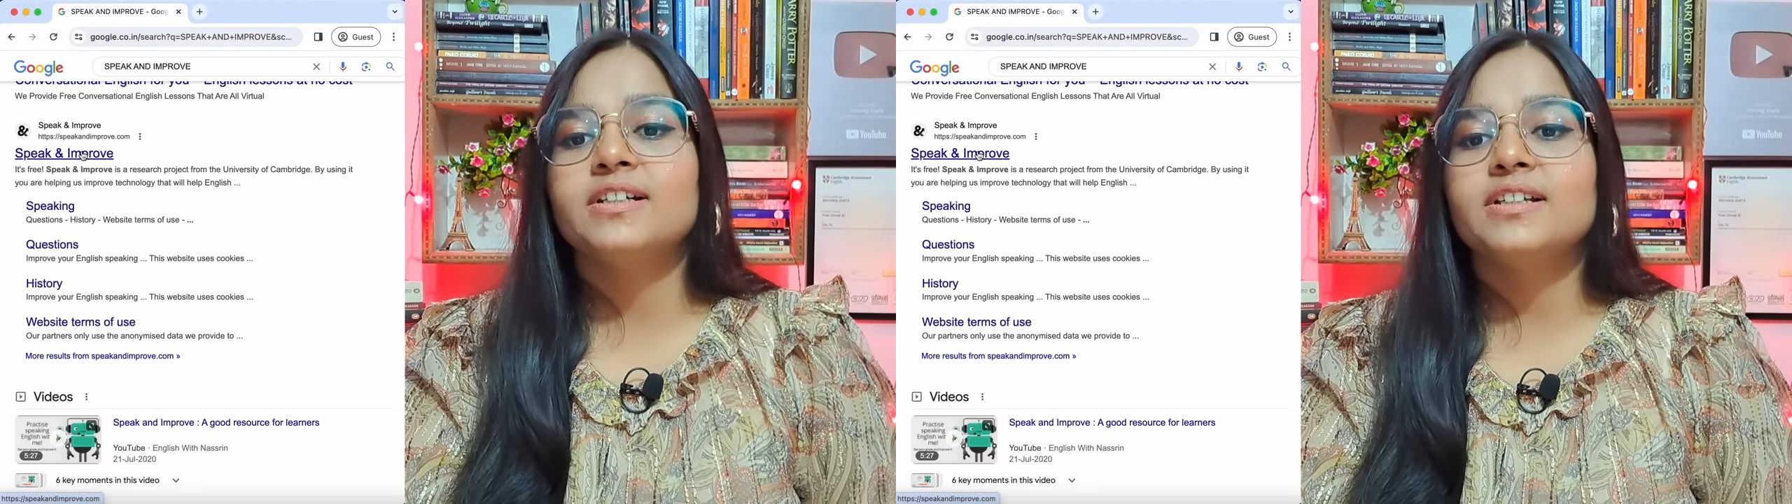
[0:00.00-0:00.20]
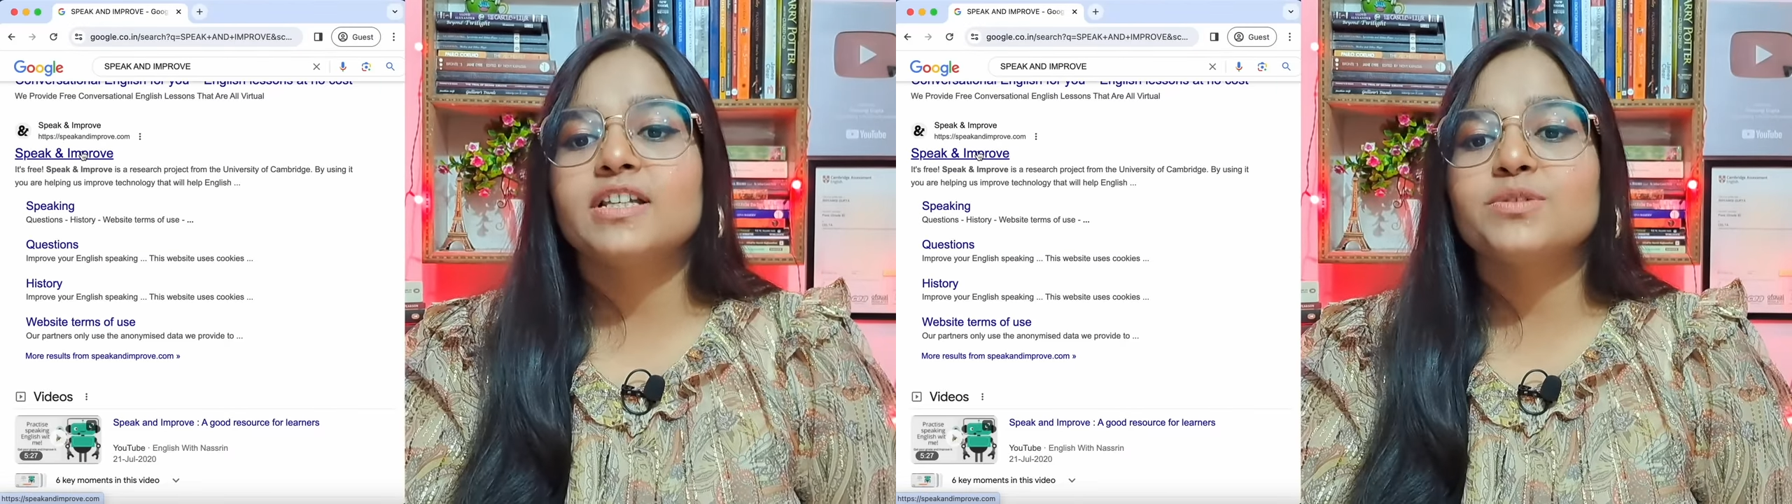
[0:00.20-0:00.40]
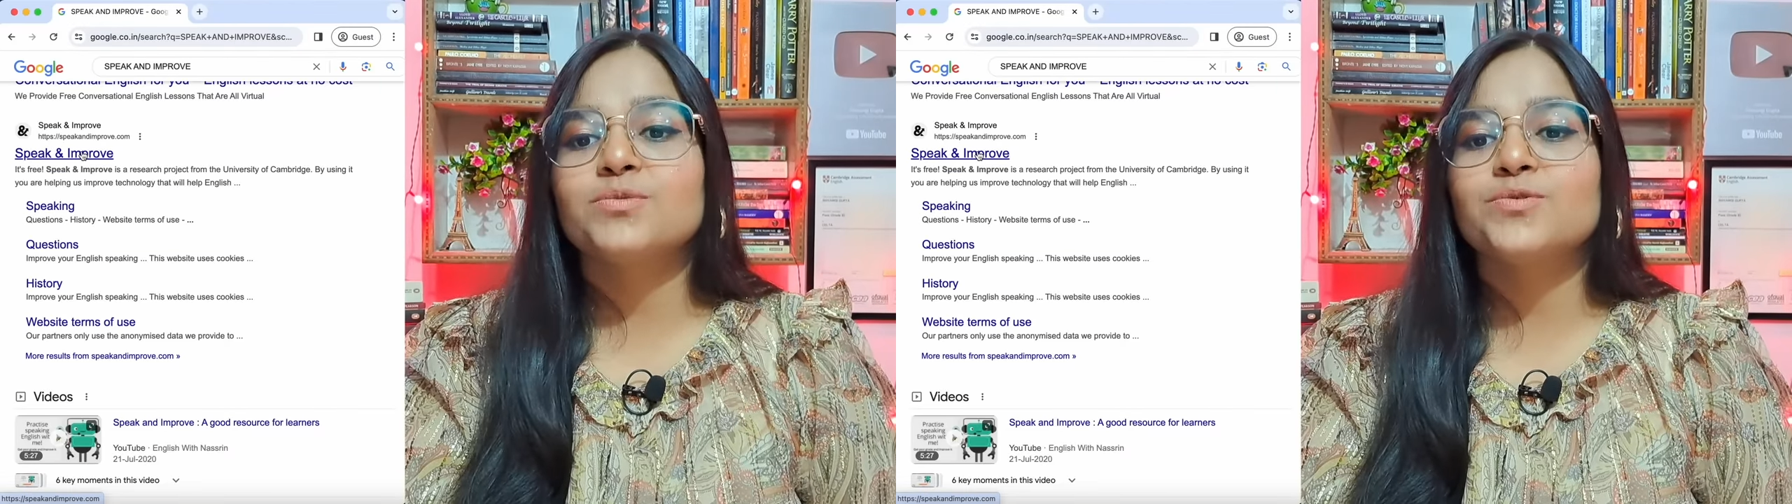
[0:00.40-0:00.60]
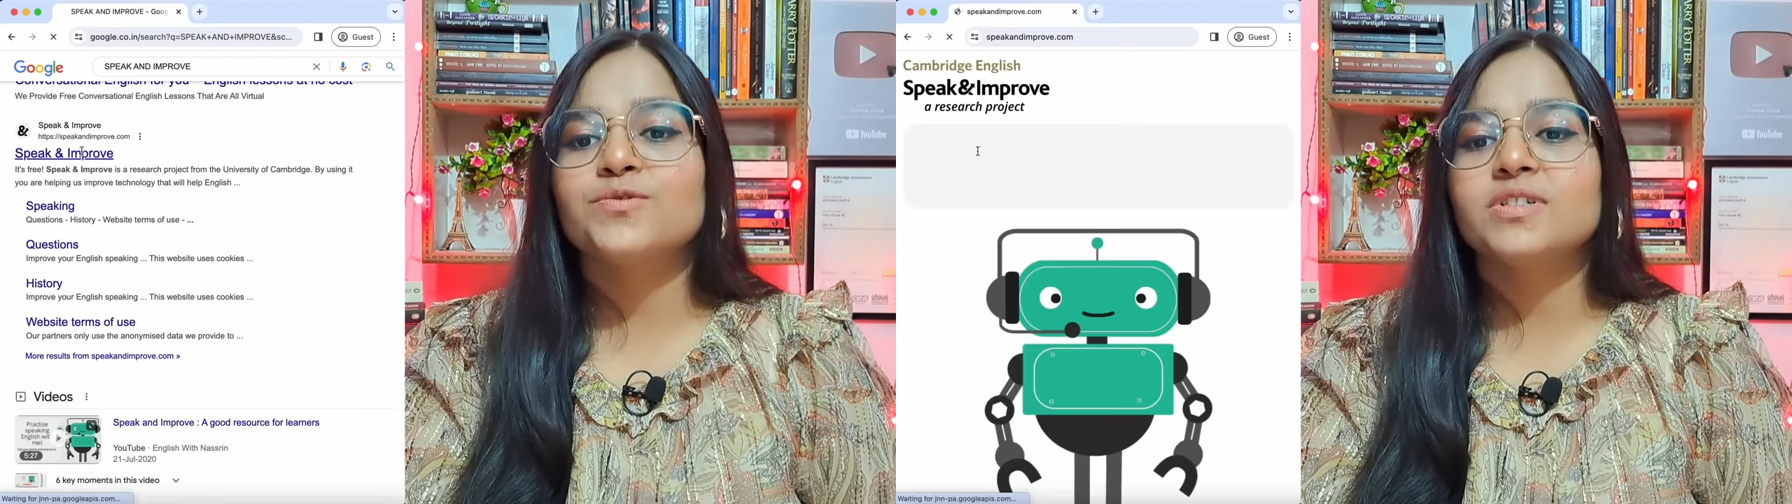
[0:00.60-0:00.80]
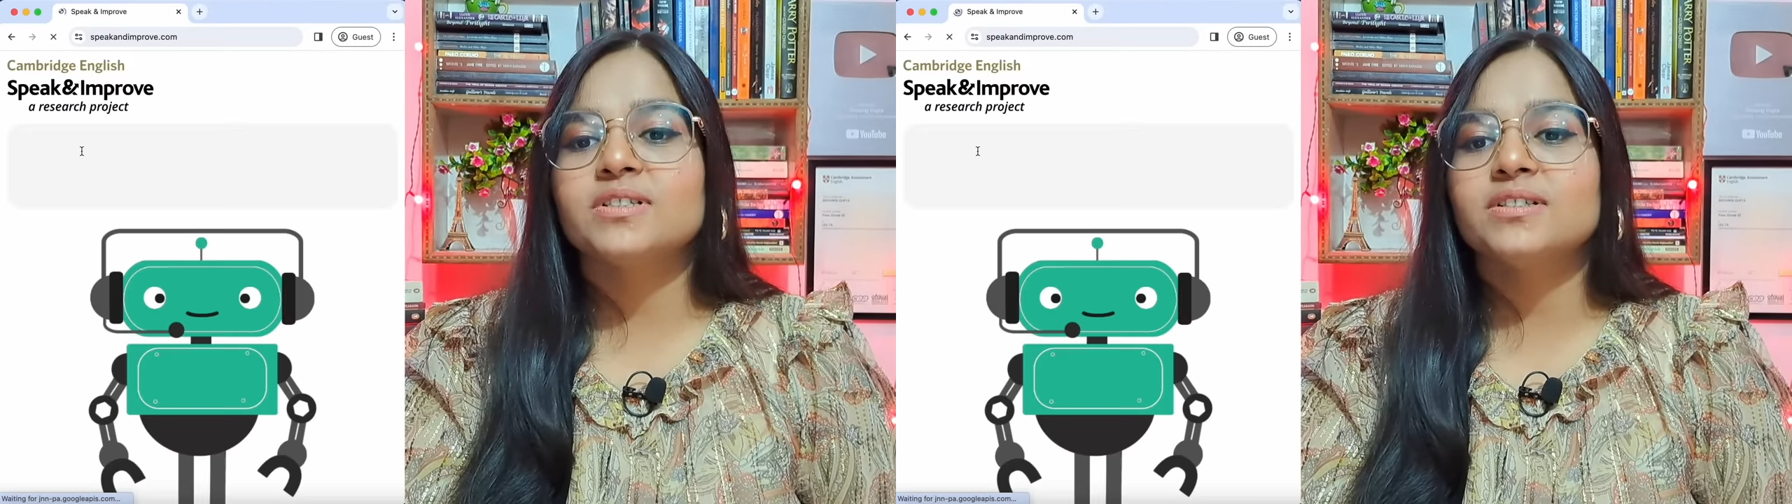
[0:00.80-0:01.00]
Let's move
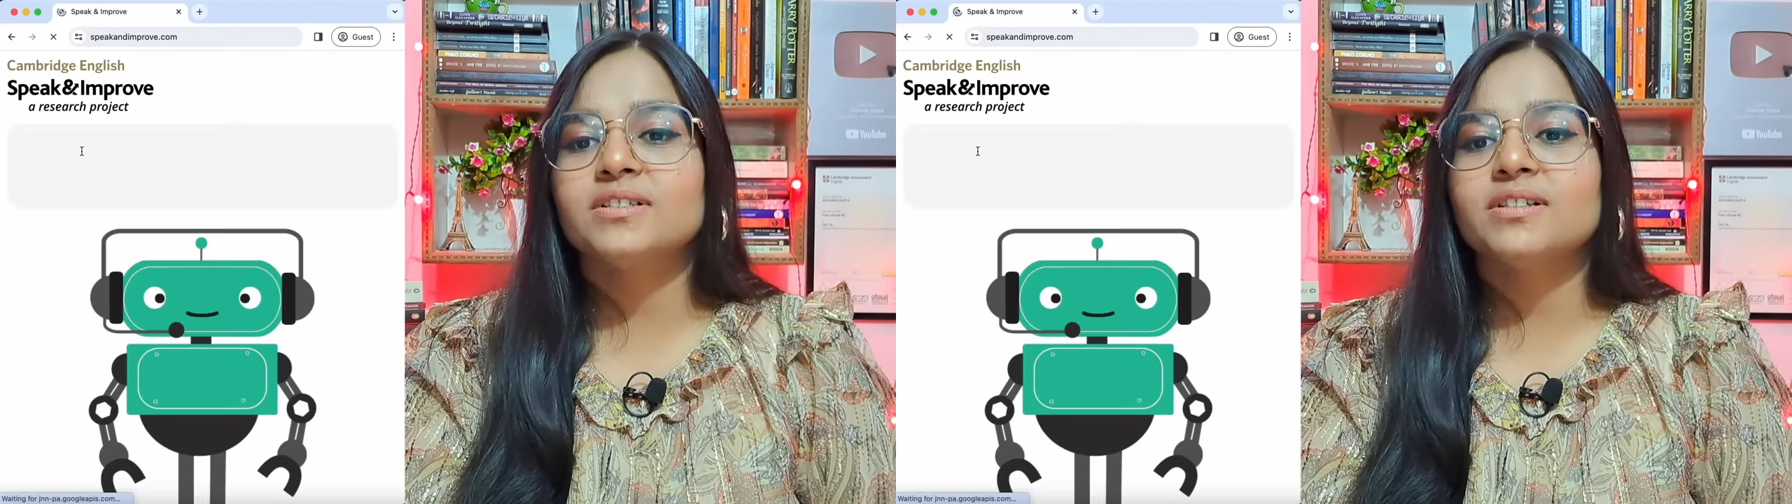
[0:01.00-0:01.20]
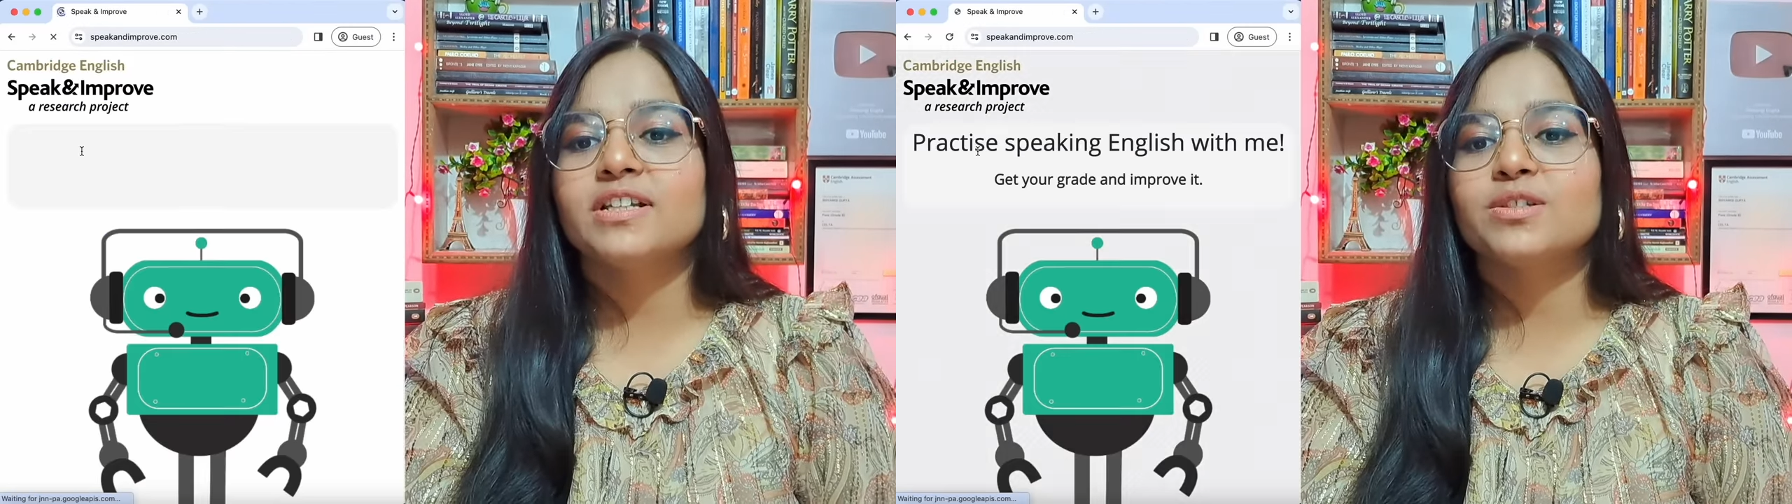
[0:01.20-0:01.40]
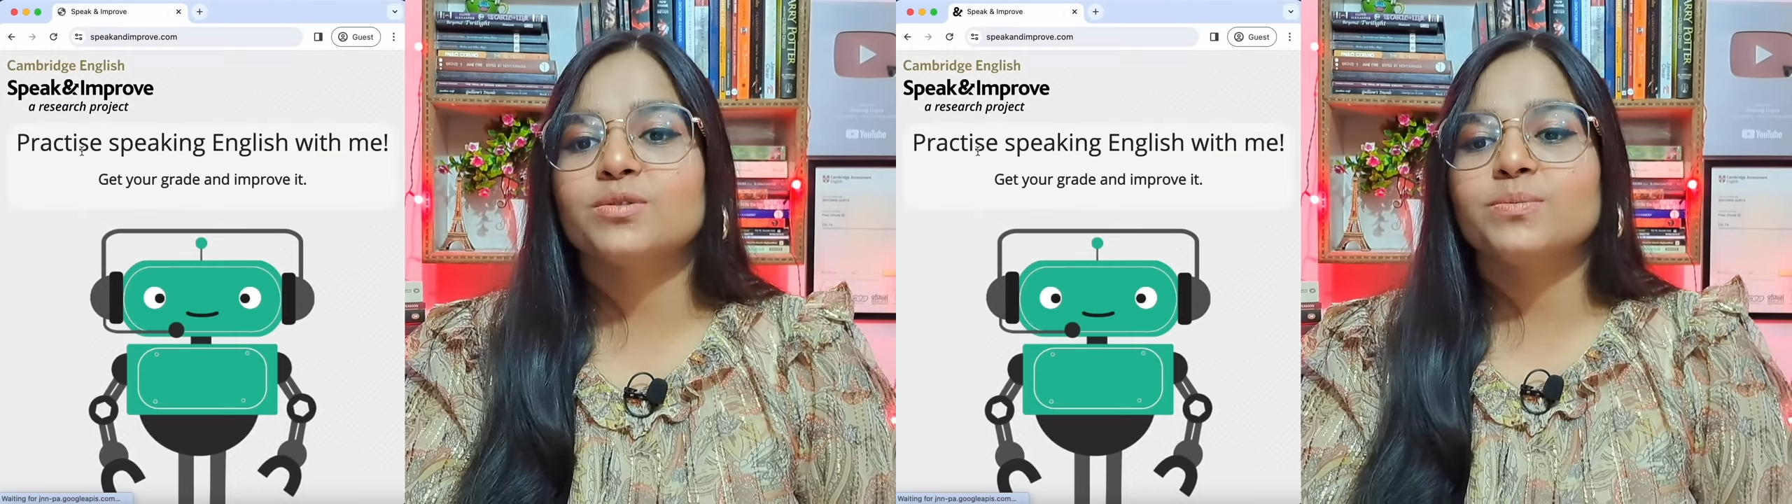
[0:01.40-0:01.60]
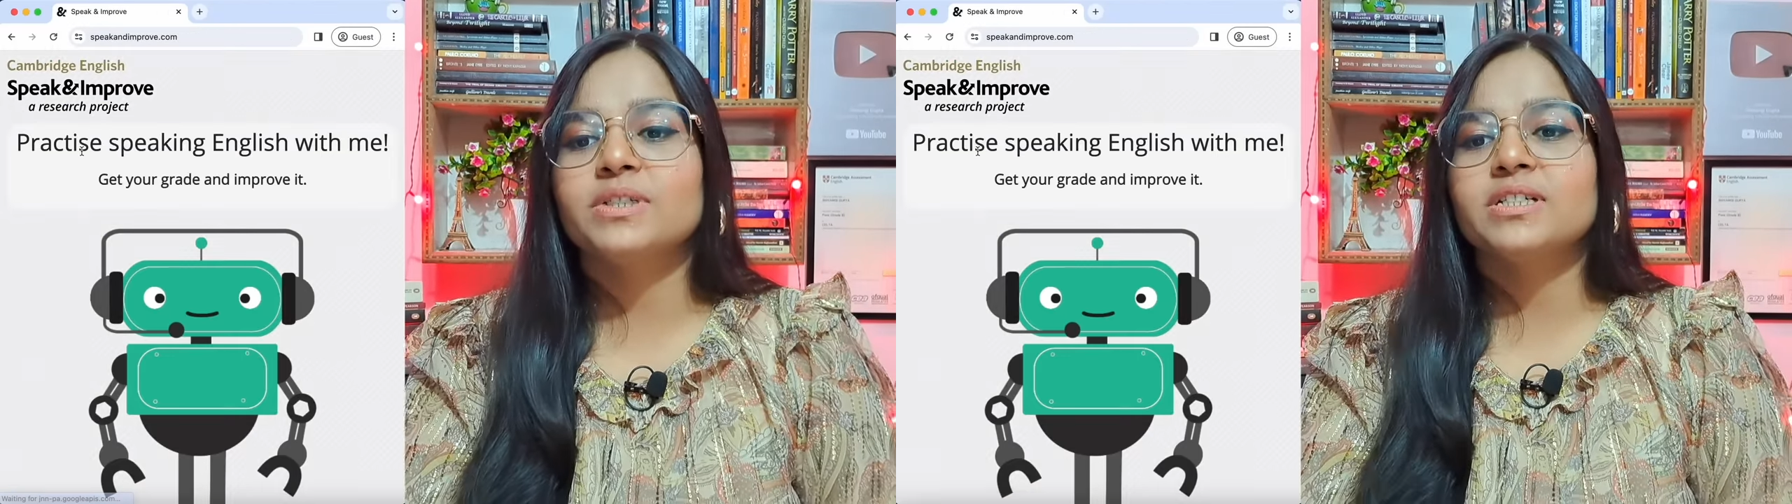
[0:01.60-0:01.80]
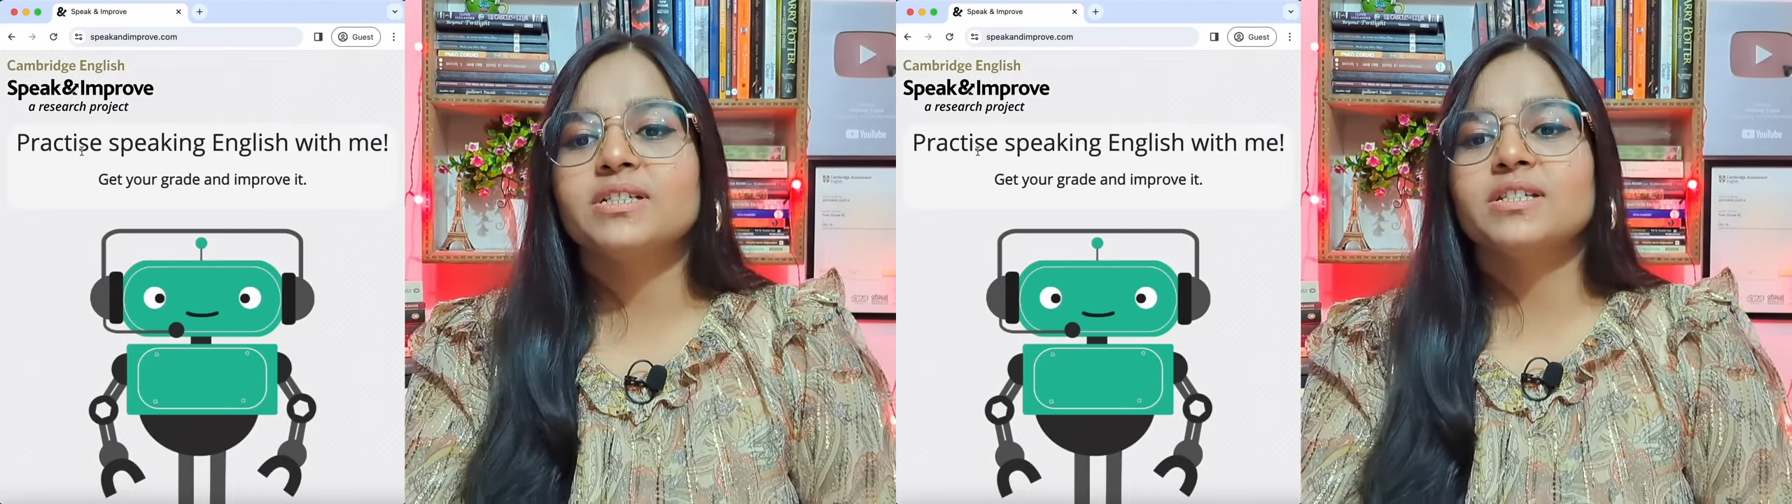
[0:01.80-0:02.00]
further. Let's
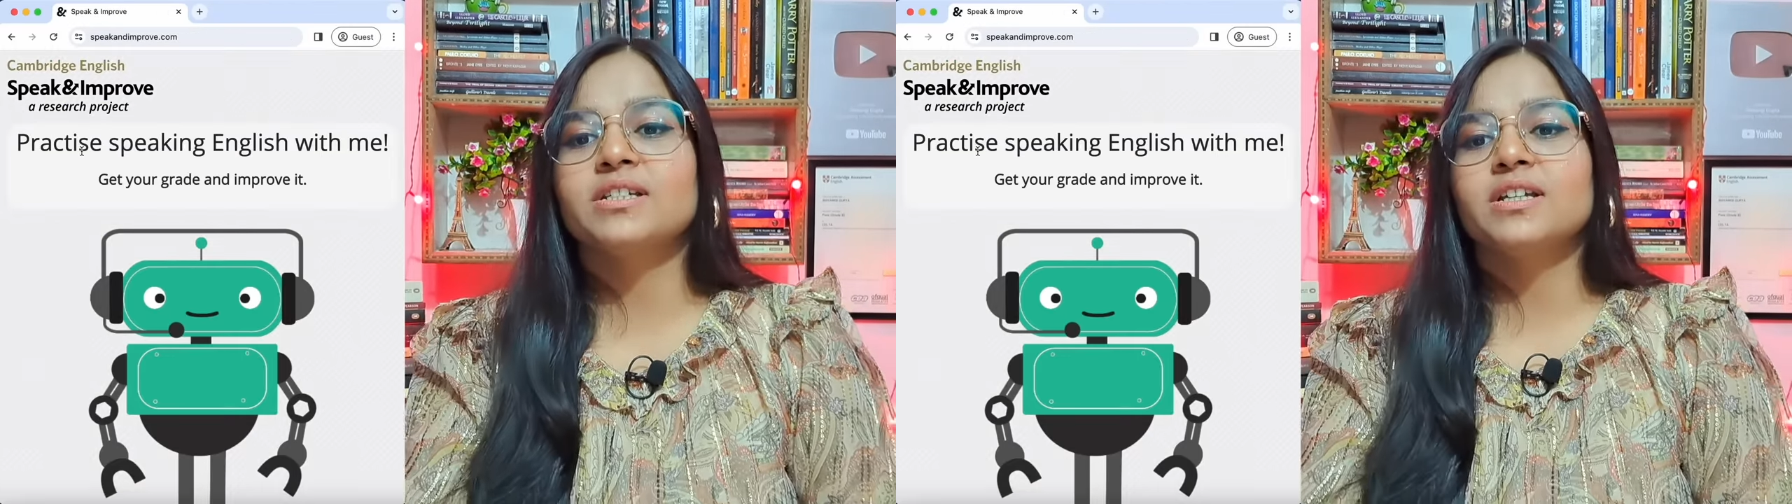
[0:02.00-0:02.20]
open it.